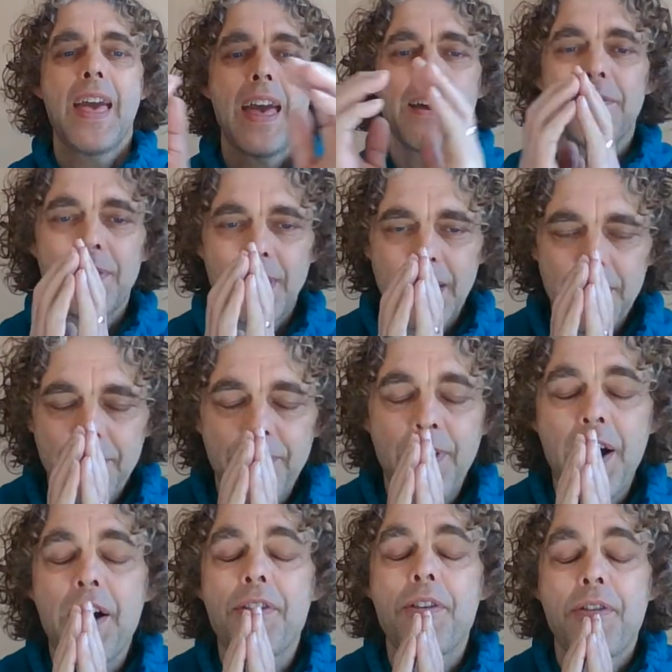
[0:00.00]
Heavenly
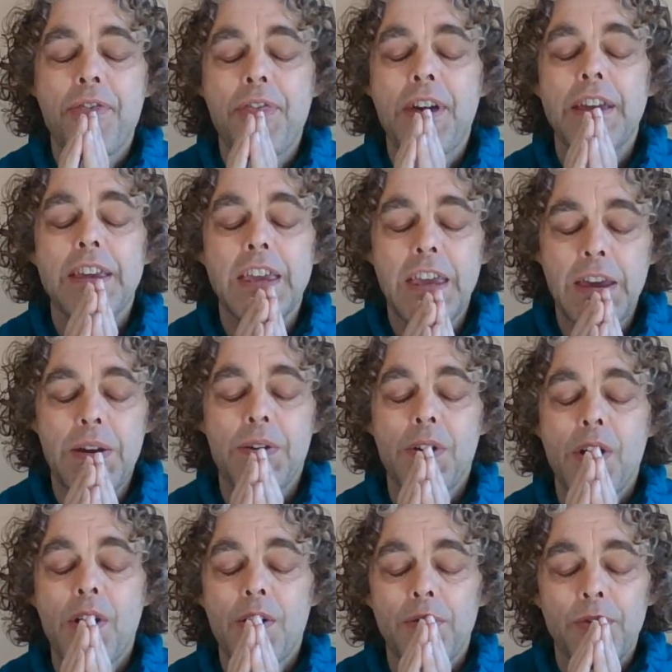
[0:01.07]
Father, thank you
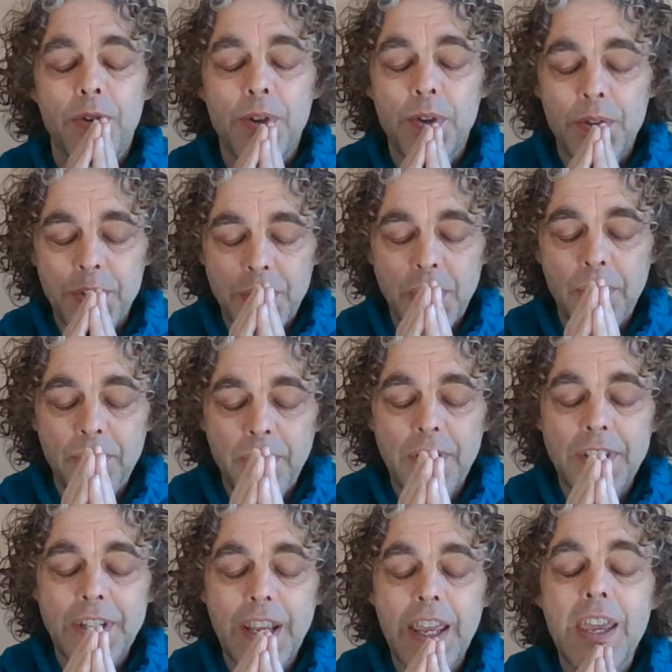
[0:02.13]
for your
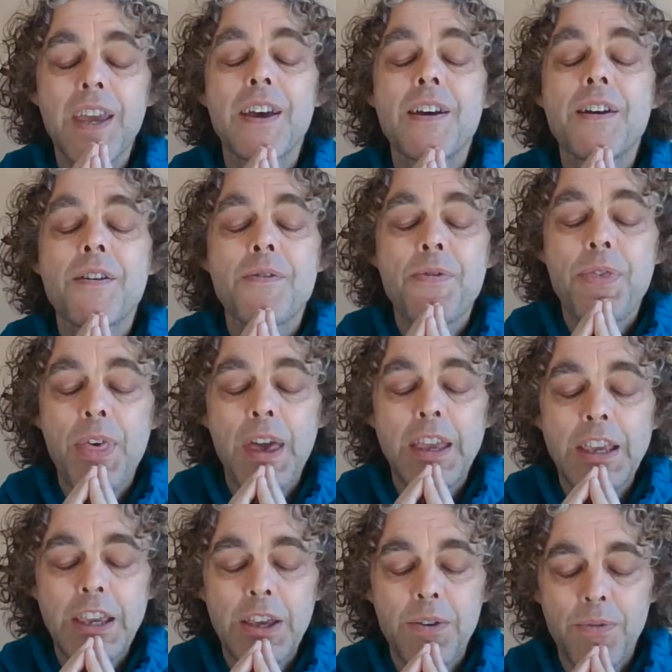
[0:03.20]
sovereignty.
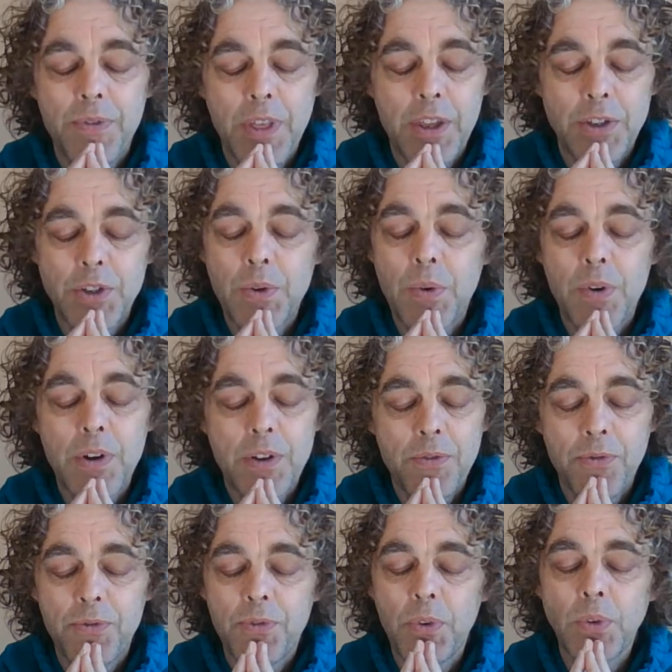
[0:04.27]
Thank you for that you are in
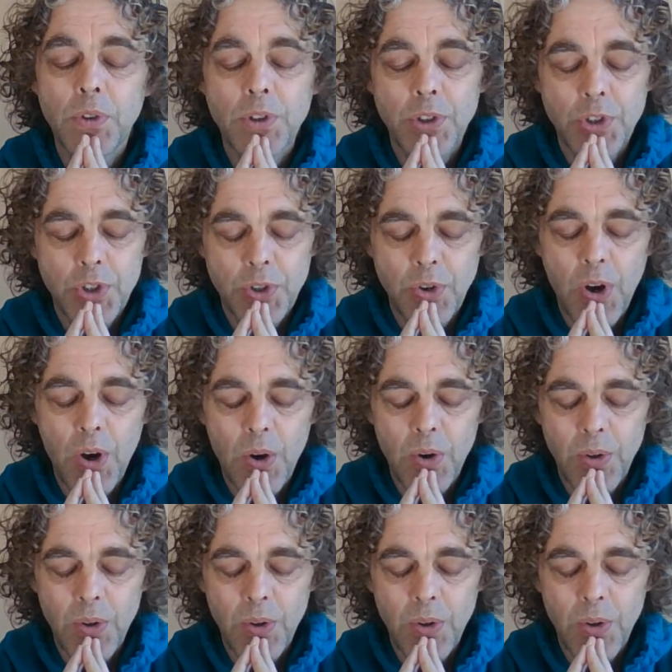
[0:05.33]
full control.